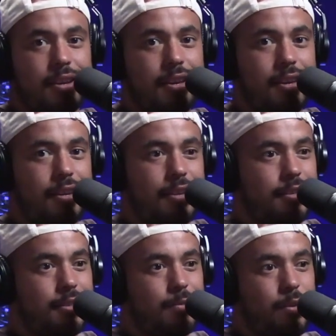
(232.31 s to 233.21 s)

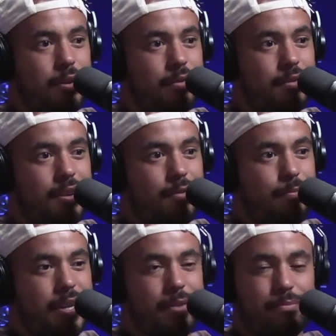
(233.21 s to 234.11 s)
And
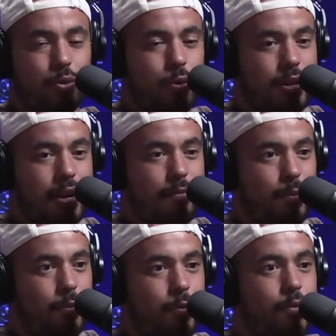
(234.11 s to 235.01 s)
me and him talk enough,
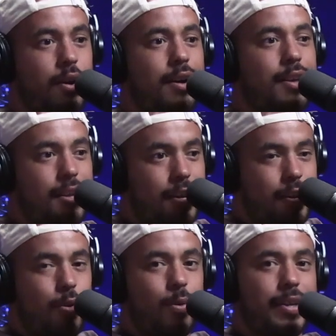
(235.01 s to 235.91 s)
and we've got
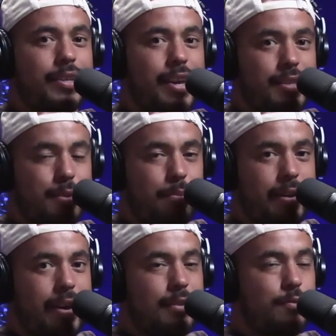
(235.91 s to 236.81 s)
cool ideas and
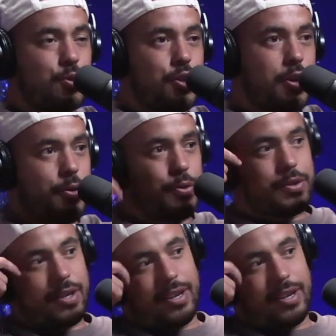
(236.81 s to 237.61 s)
plans for shows.